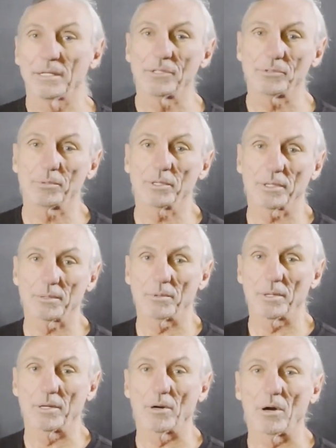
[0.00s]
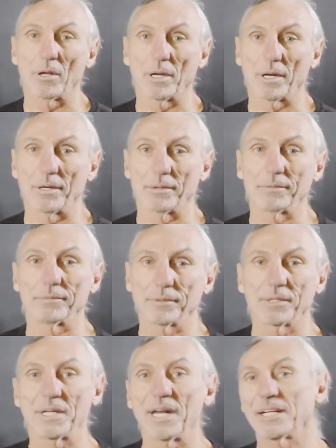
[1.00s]
is really where all our
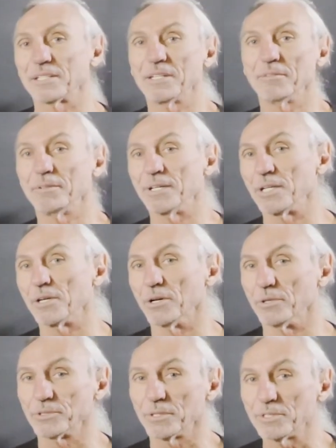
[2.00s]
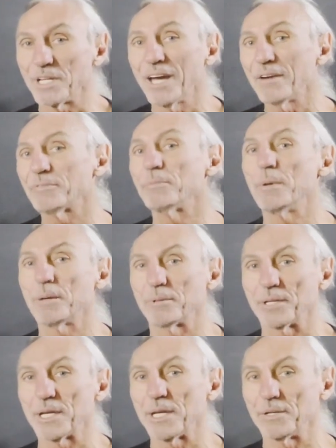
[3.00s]
connectivity goes, and you have to be
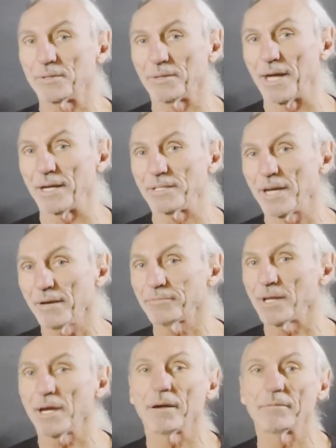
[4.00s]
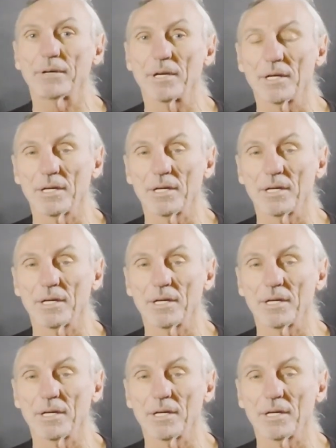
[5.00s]
able to hear that. You have to have